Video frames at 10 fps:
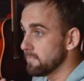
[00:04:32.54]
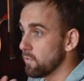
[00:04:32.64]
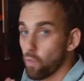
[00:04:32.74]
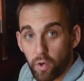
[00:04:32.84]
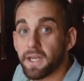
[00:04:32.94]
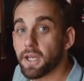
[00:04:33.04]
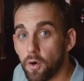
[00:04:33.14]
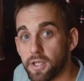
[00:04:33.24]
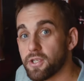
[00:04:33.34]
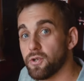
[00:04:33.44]
we're gonna
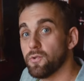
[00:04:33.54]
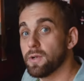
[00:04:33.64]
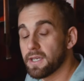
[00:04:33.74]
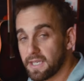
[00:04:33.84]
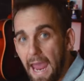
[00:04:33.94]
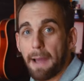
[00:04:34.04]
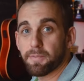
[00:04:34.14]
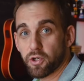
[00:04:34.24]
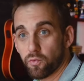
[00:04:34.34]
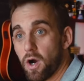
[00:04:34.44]
go into
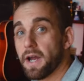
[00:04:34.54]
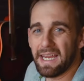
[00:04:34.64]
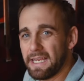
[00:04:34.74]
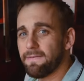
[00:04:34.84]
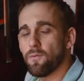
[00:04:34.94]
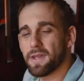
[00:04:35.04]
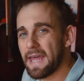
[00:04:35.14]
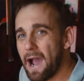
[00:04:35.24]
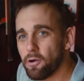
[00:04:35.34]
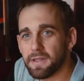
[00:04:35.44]
Capture One. Even
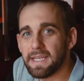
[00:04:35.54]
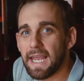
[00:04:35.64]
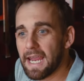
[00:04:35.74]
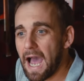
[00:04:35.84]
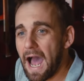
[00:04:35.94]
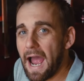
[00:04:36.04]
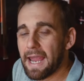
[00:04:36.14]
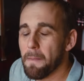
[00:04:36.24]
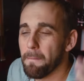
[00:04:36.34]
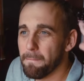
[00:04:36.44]
without the A
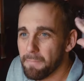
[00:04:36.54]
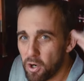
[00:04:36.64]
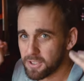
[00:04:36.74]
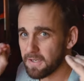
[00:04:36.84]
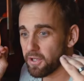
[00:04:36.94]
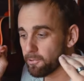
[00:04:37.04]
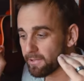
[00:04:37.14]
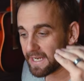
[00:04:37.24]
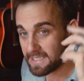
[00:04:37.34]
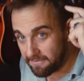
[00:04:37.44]
I, most of the
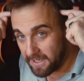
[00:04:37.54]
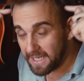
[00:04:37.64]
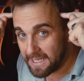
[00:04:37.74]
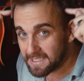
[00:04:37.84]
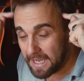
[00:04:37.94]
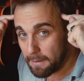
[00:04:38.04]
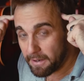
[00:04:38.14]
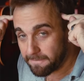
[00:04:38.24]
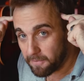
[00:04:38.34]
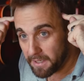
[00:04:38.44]
creativity is
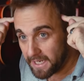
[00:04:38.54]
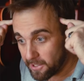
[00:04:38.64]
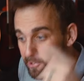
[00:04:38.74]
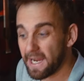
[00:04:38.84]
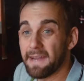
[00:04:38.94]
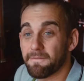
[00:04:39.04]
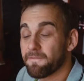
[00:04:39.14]
coming from here and